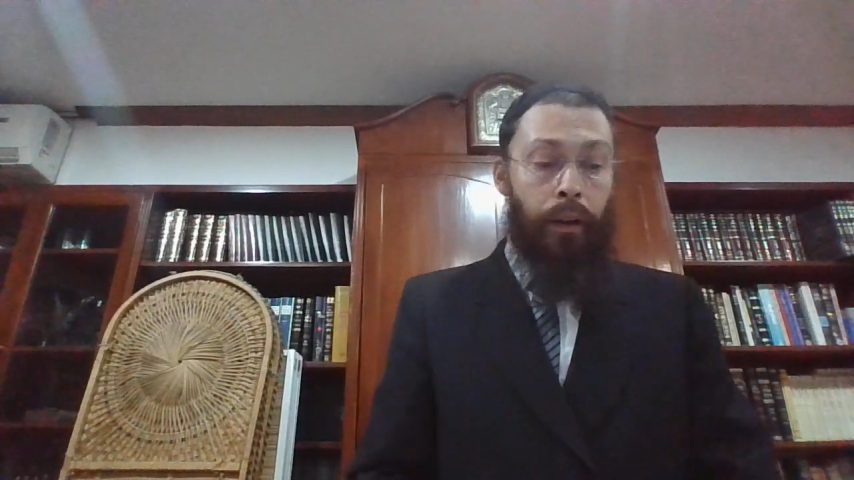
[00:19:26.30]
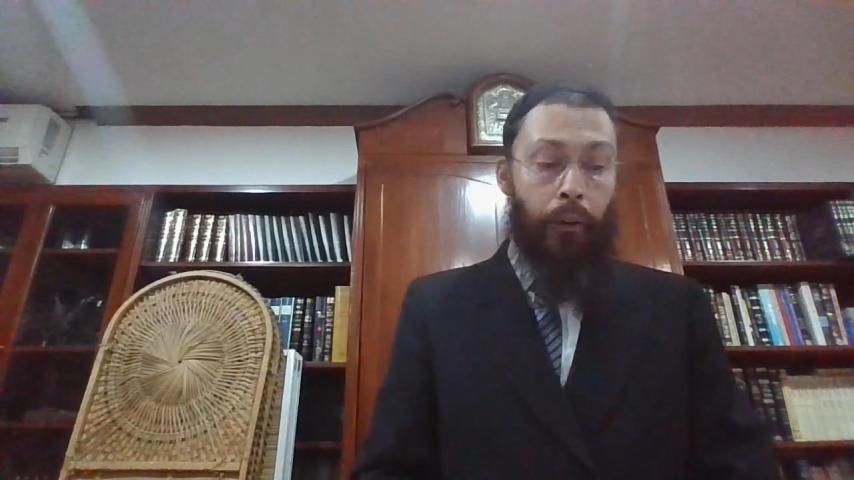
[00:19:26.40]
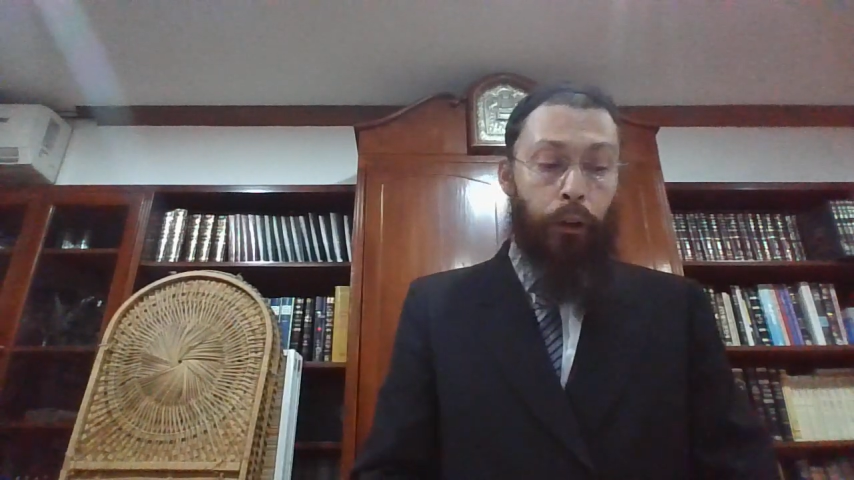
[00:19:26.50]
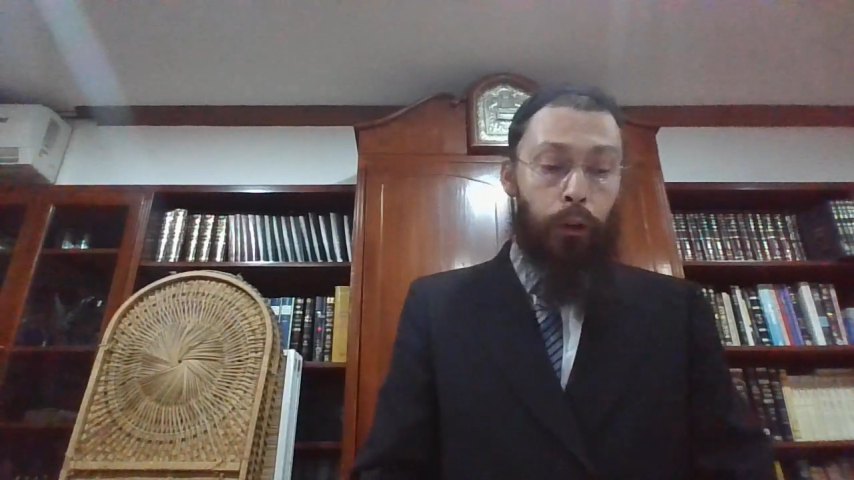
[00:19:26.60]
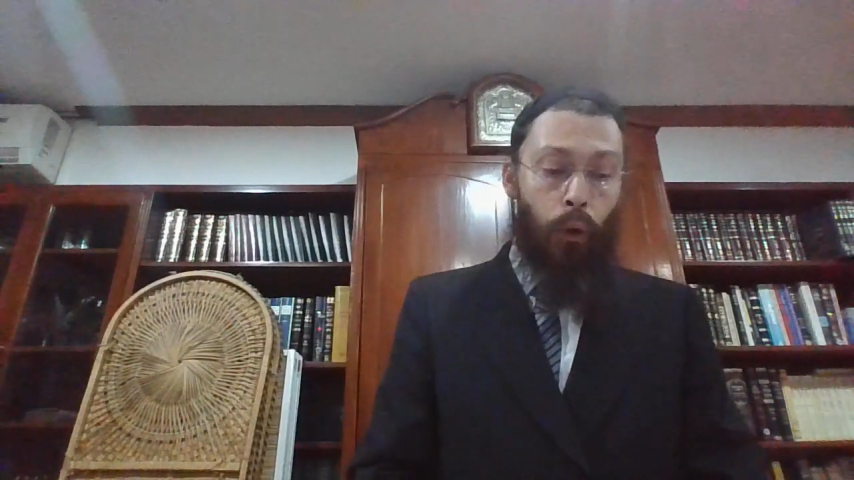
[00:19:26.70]

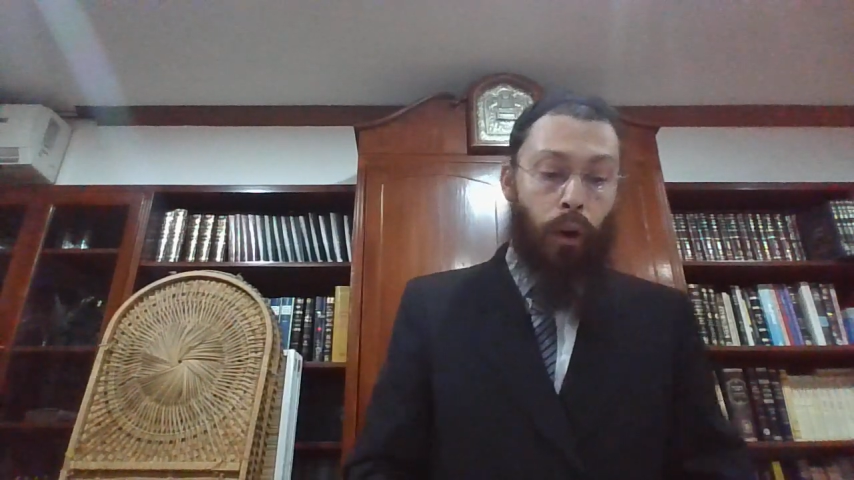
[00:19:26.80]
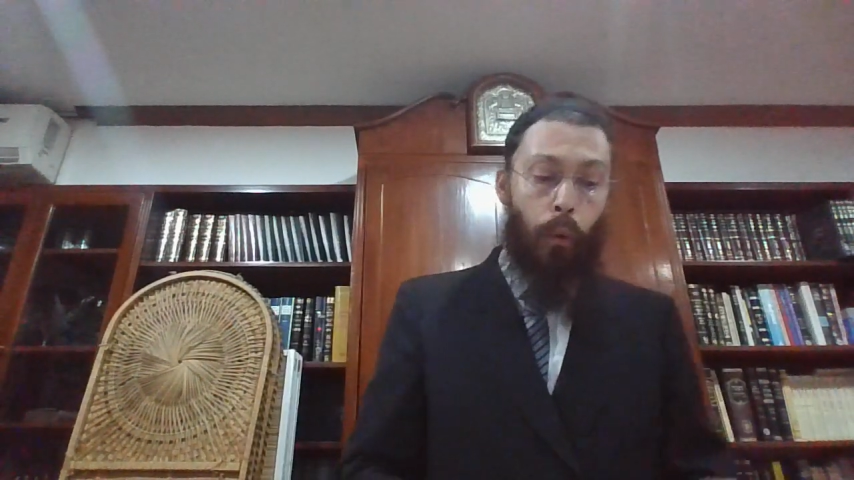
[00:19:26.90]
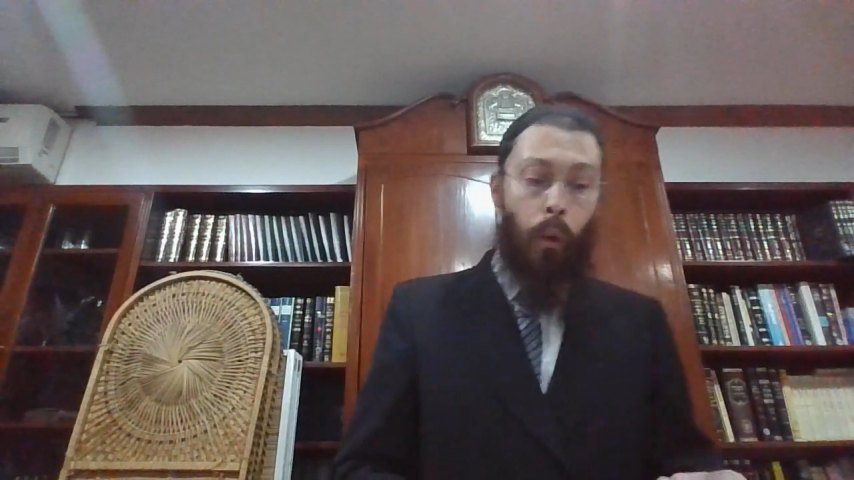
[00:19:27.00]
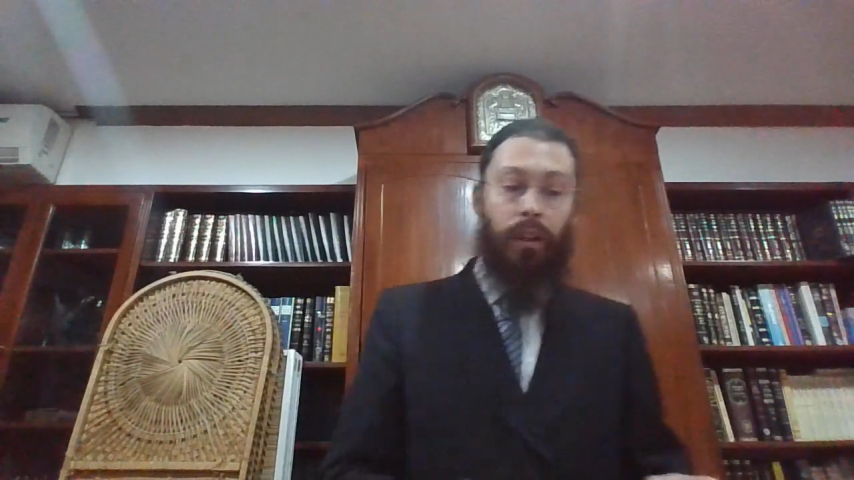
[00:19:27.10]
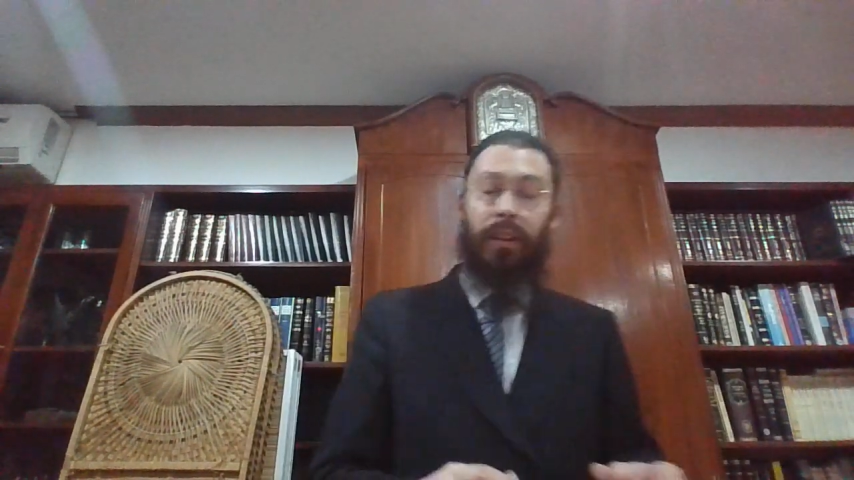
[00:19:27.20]
Now the Torah
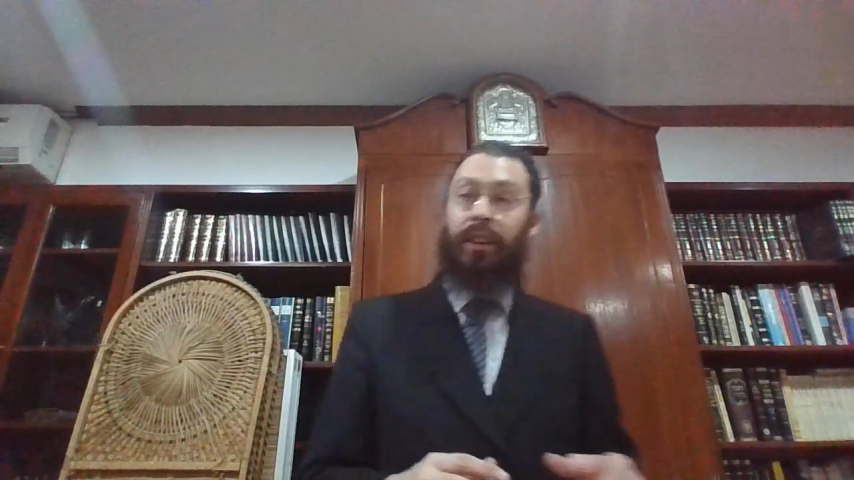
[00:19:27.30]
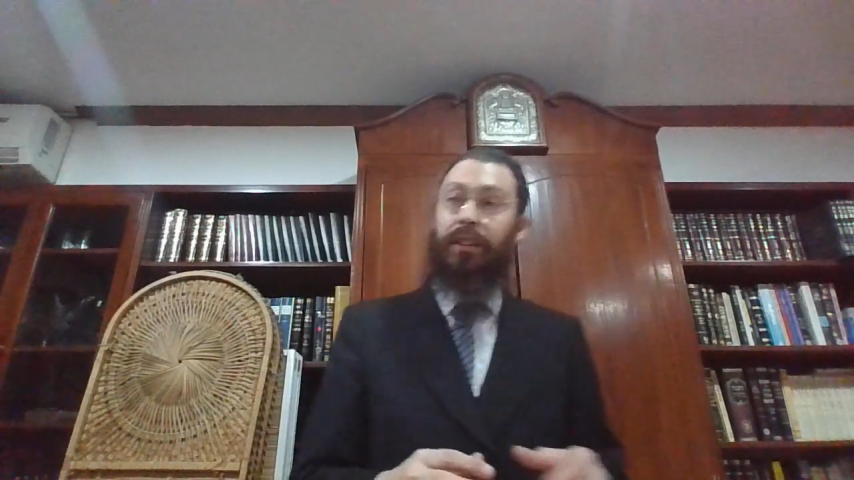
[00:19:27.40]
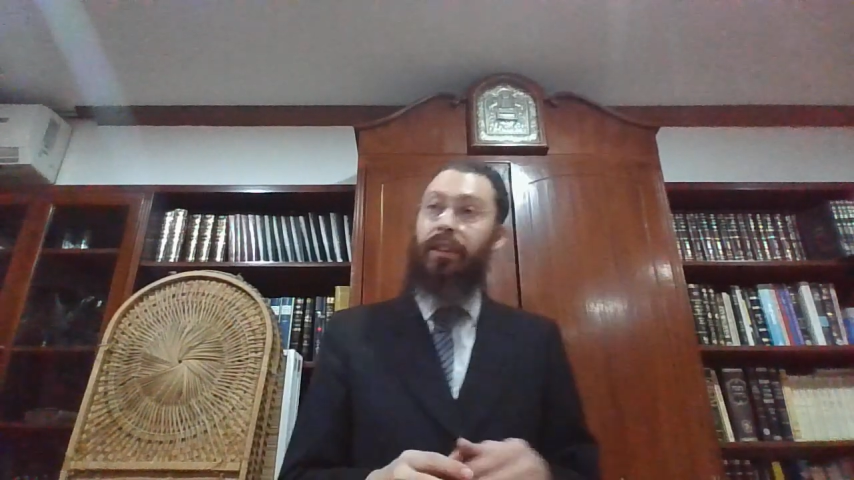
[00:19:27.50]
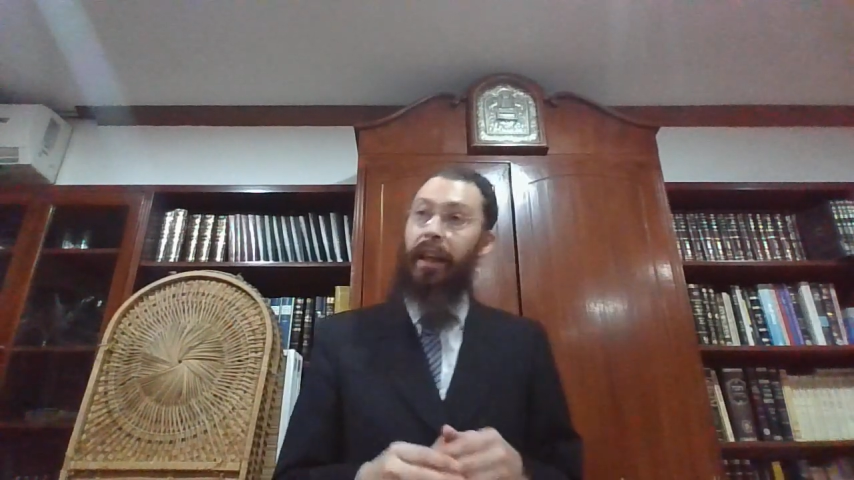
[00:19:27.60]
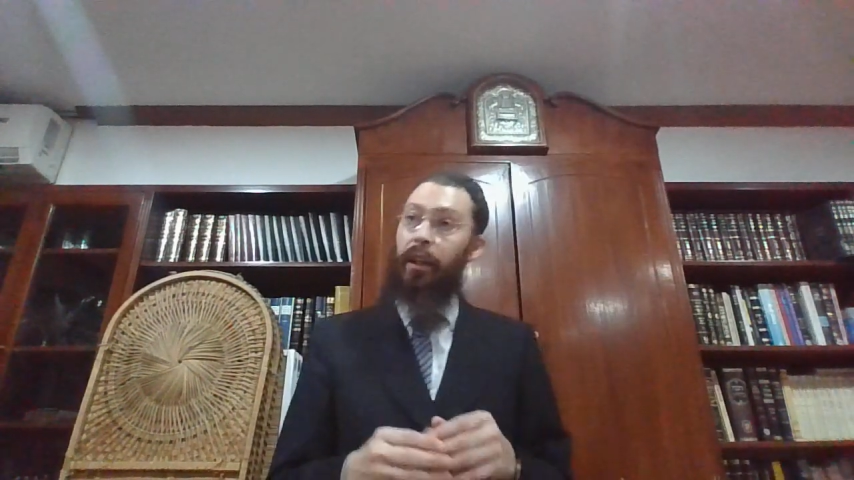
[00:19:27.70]
wants us
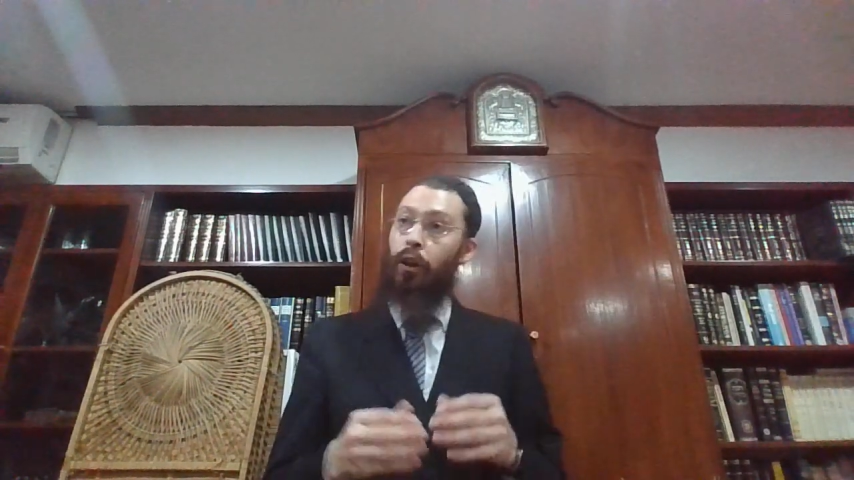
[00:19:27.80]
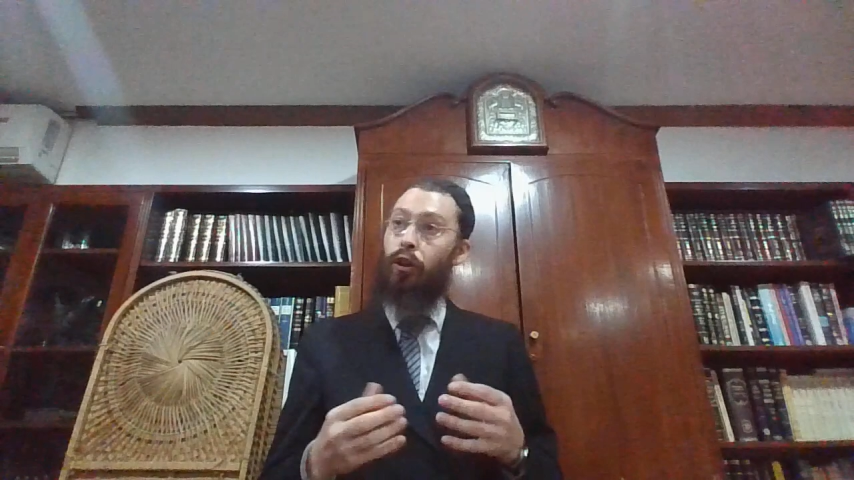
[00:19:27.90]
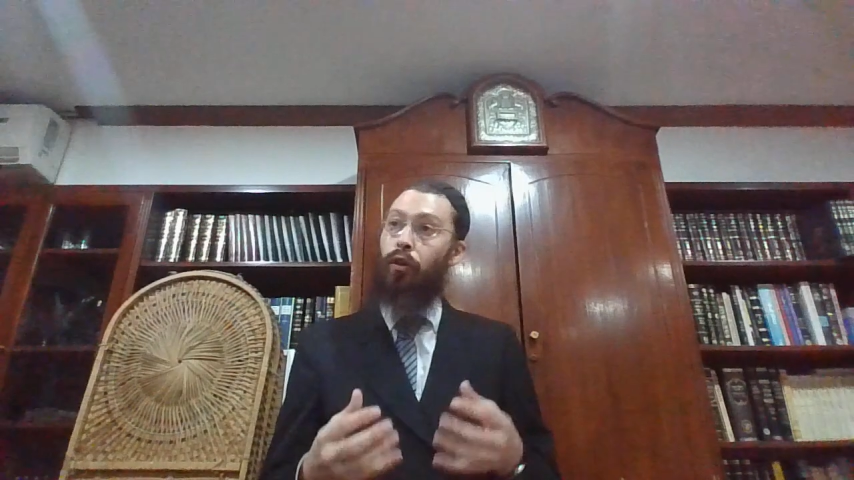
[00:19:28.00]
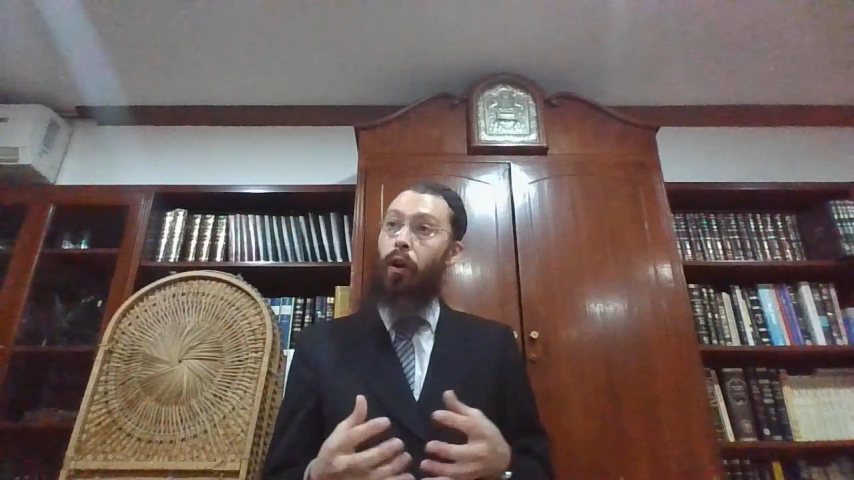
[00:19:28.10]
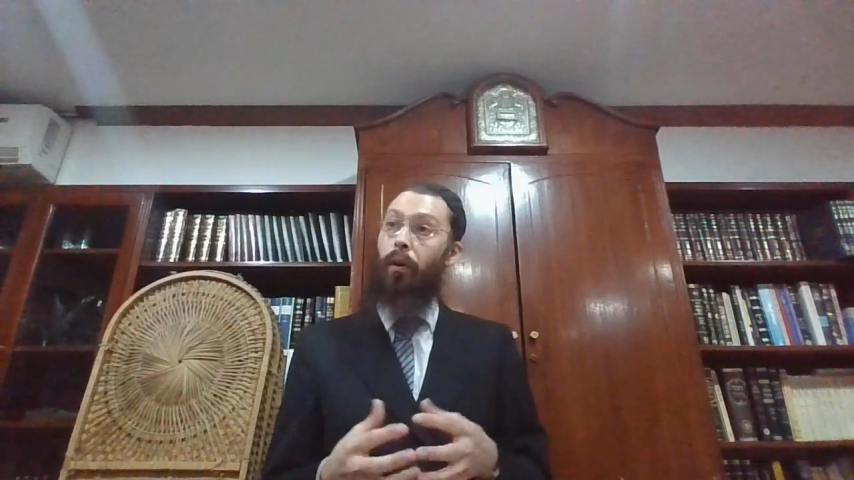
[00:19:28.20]
to take
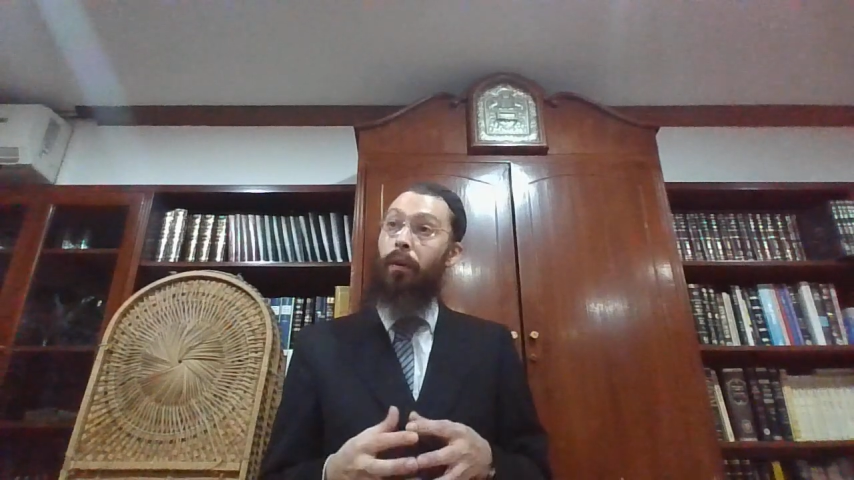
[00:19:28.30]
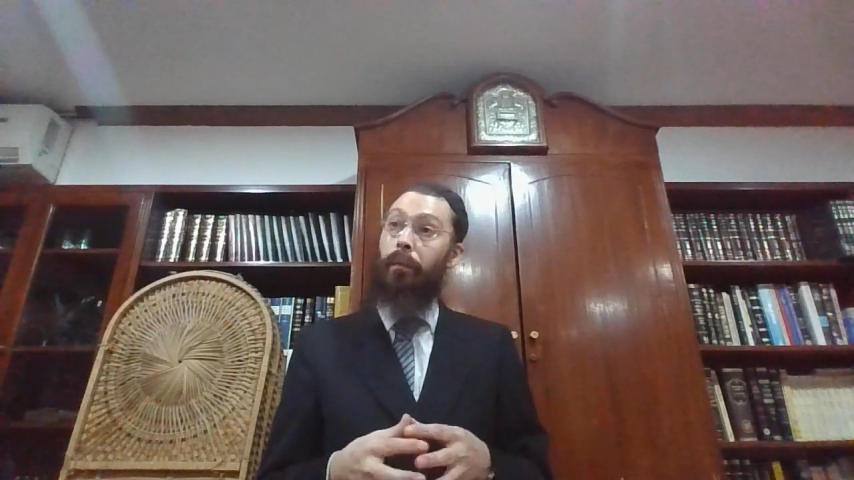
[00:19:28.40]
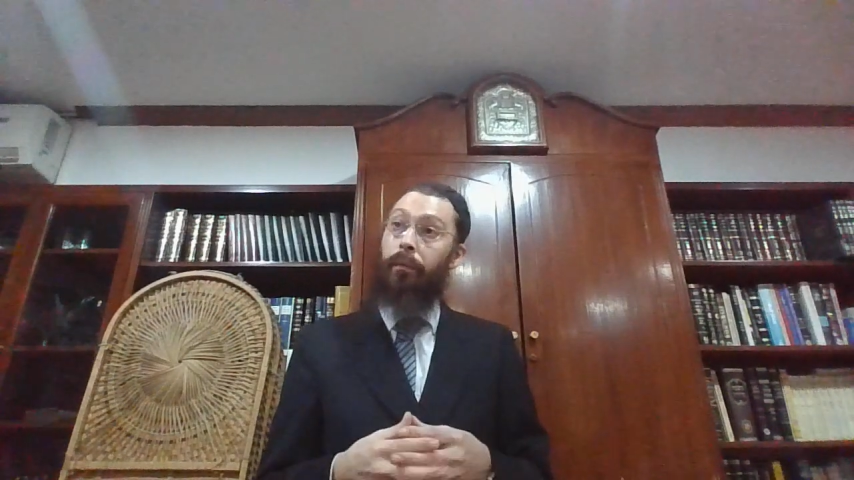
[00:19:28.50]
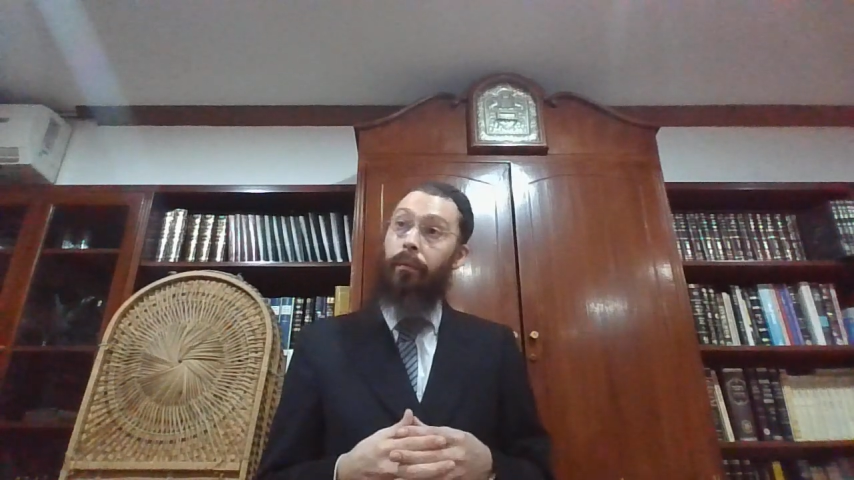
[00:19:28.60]
control.